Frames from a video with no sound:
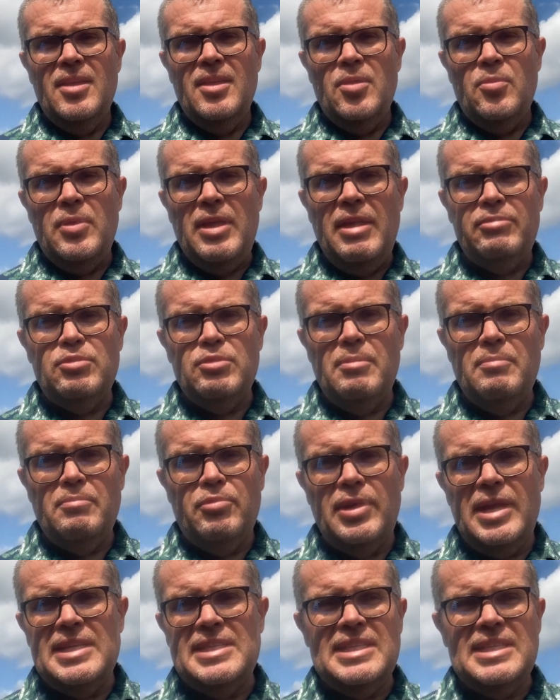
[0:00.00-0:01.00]
we have to
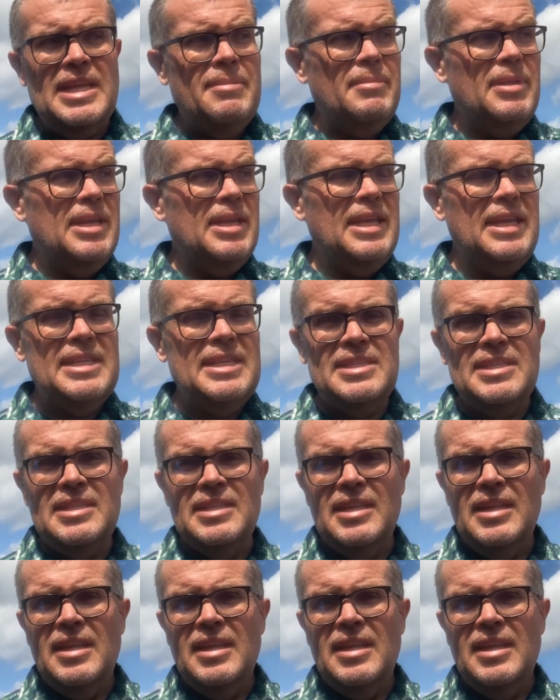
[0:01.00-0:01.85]
embrace him and his